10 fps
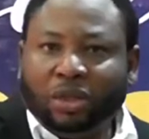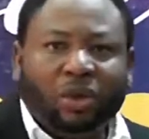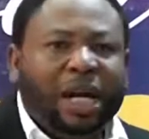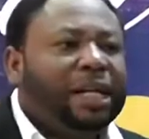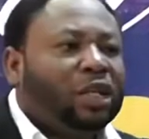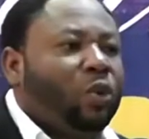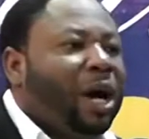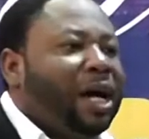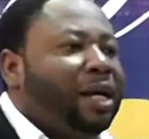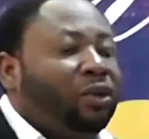So that is
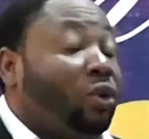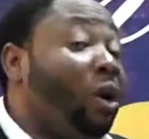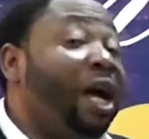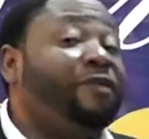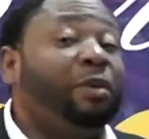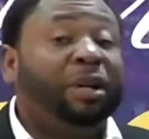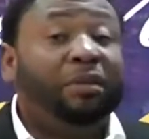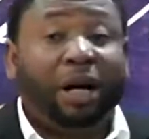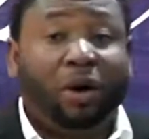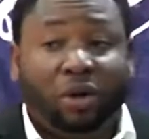why to every
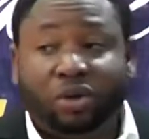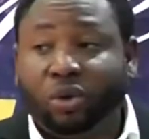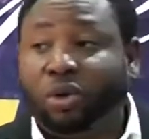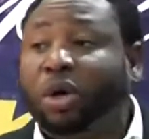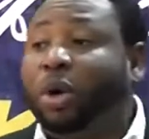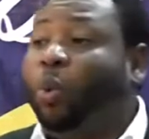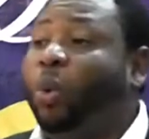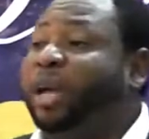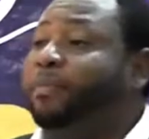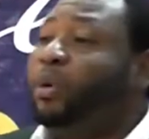believer also
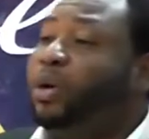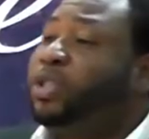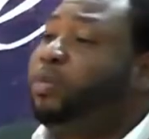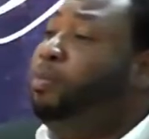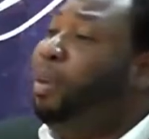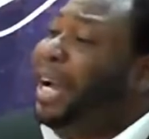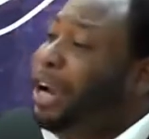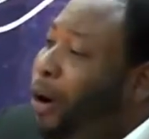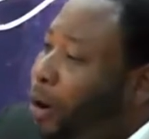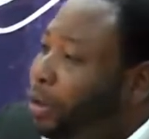we must
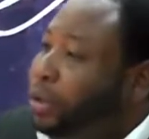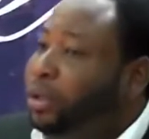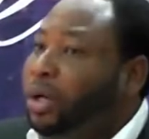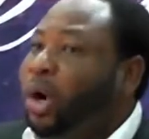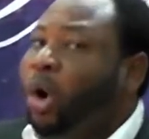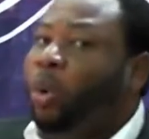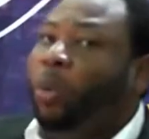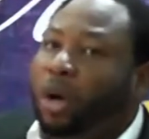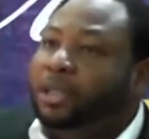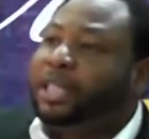beckon
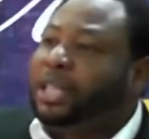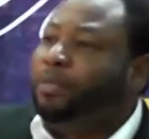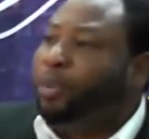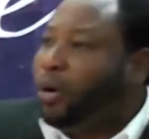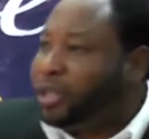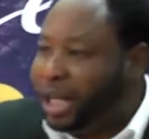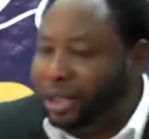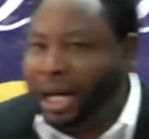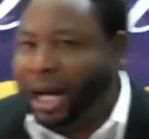on what is important